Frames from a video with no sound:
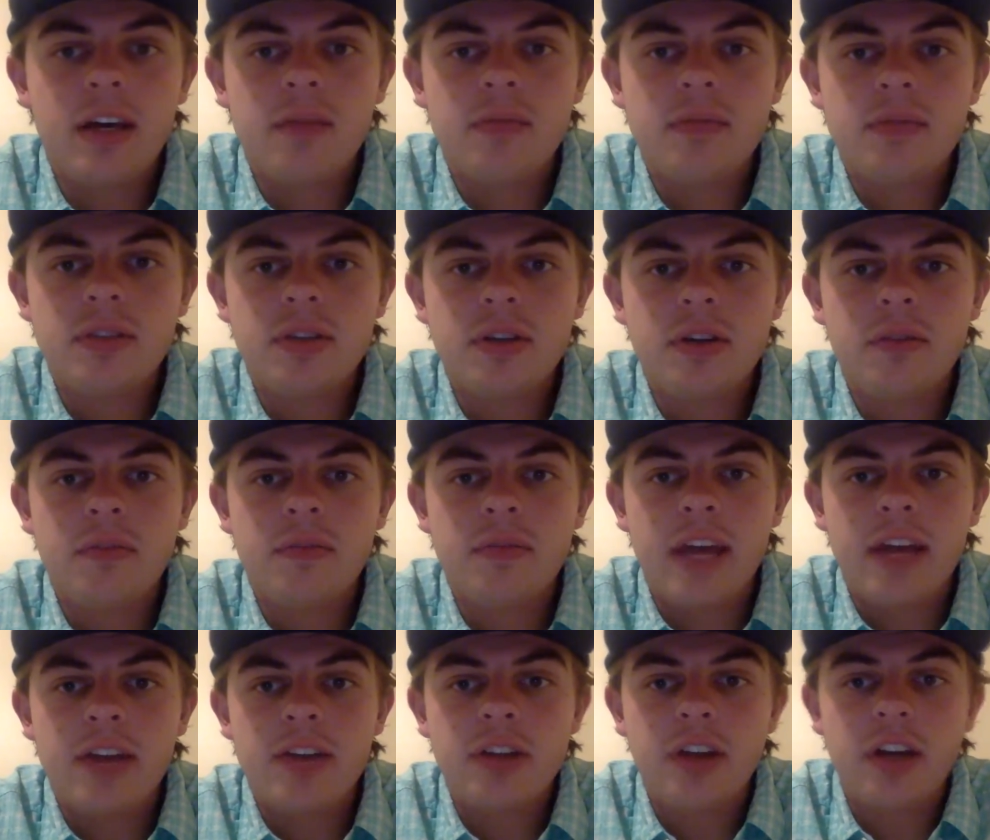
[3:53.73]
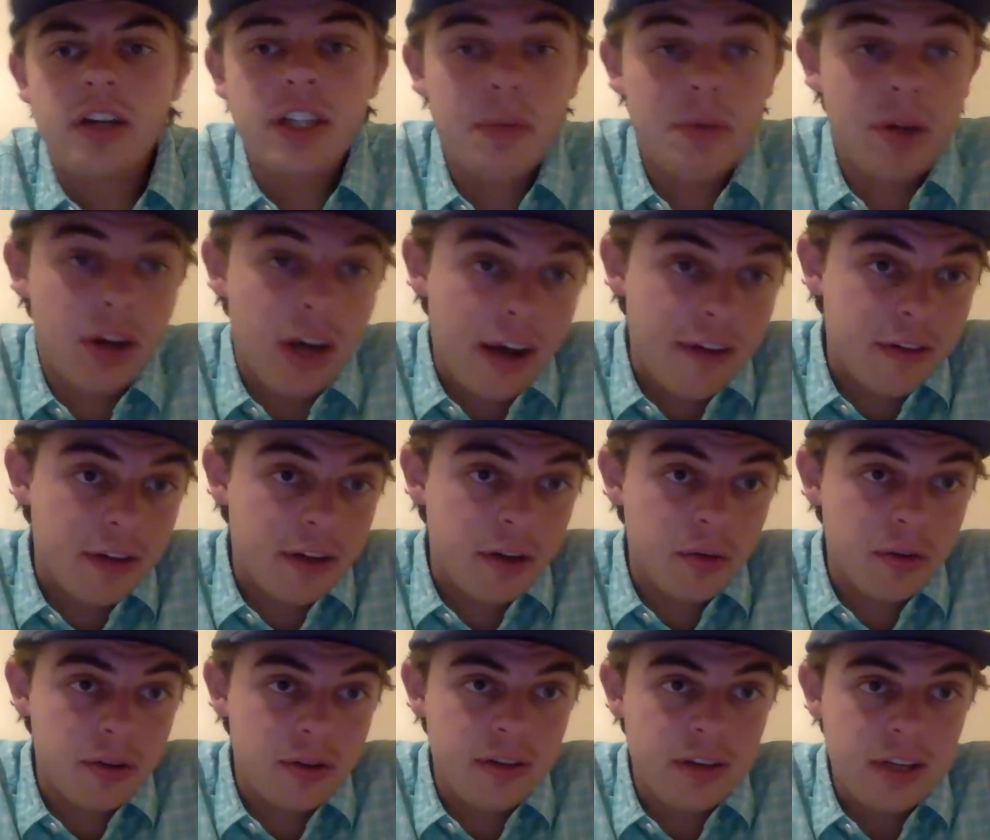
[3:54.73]
So naturally our demographic
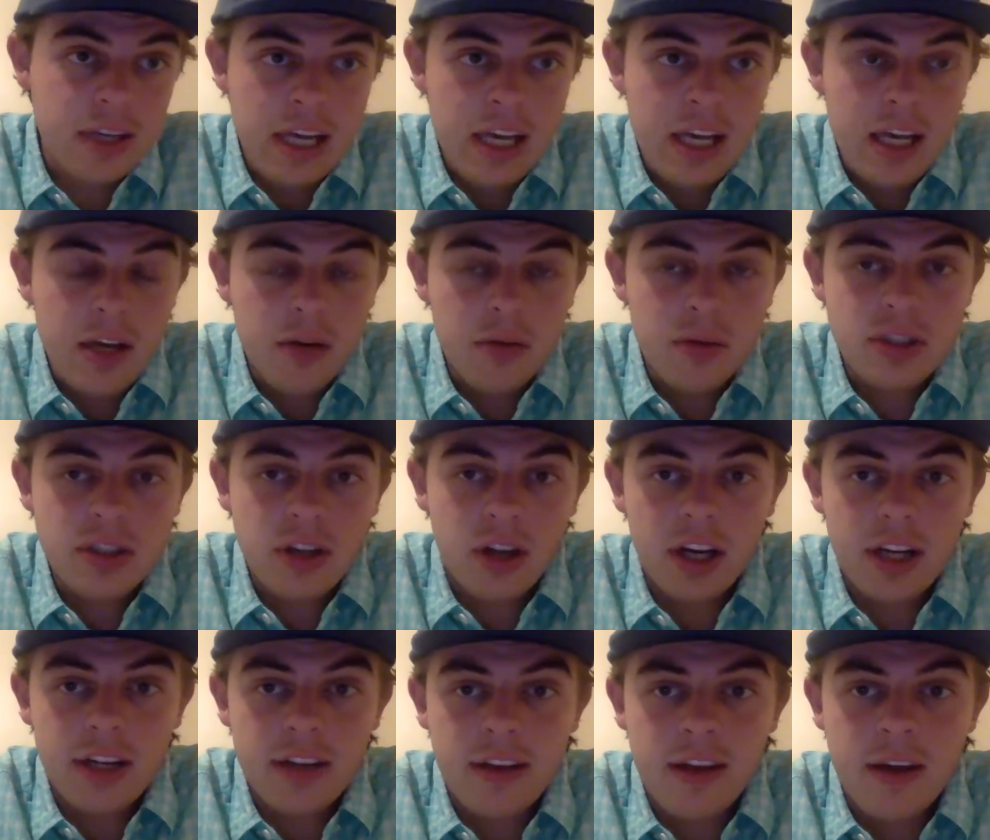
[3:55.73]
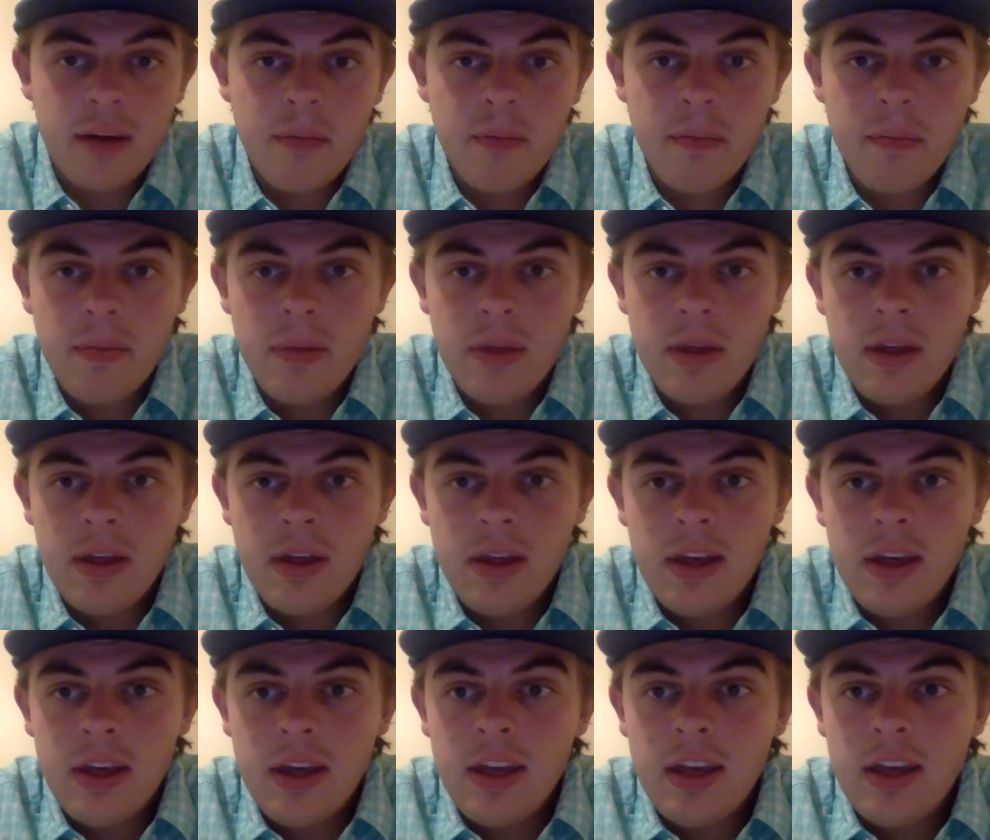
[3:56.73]
would target them.
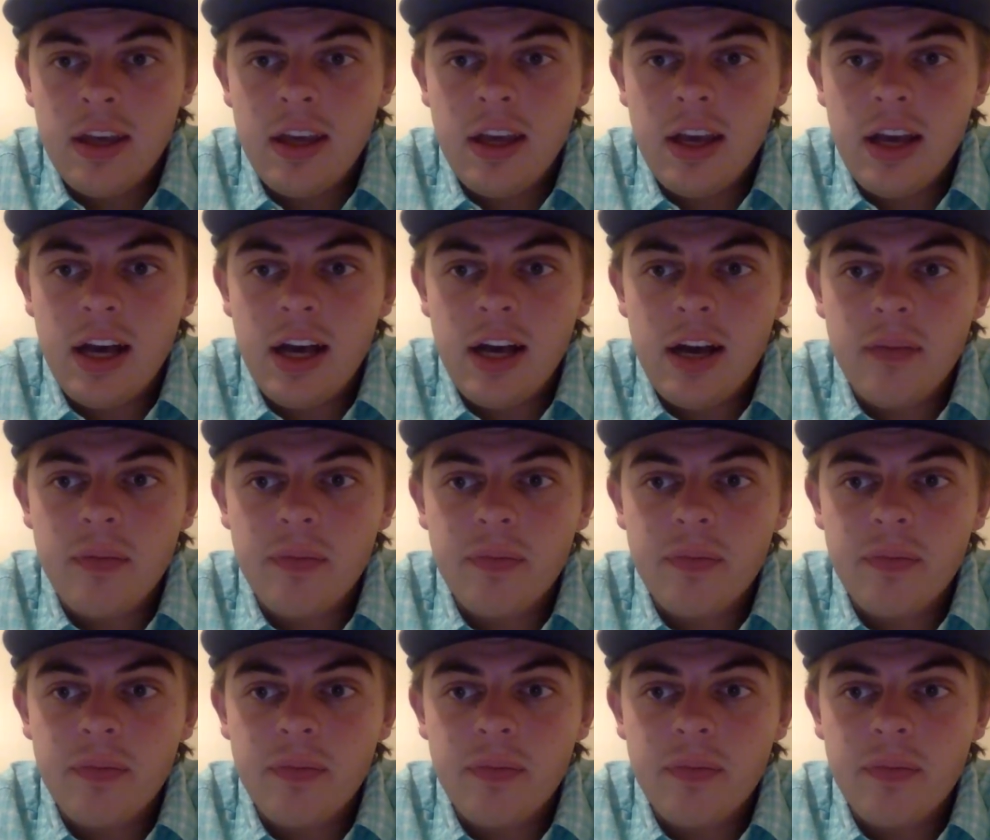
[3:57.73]
Uh,